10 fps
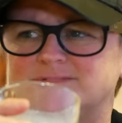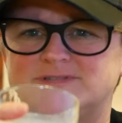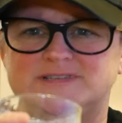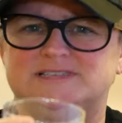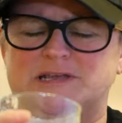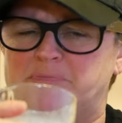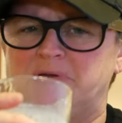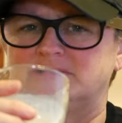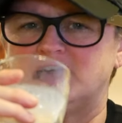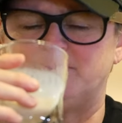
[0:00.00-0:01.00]

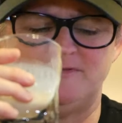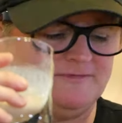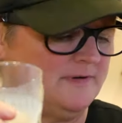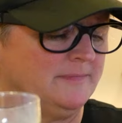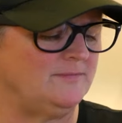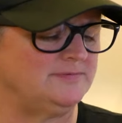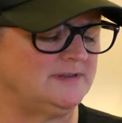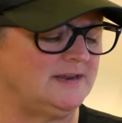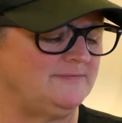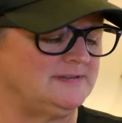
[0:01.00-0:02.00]
sipping type of, I mean,
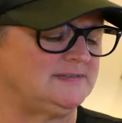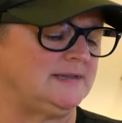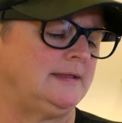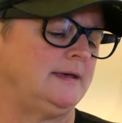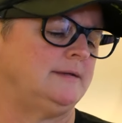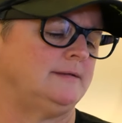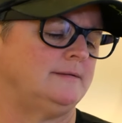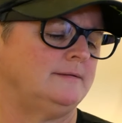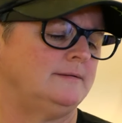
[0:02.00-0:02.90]
did it even say that?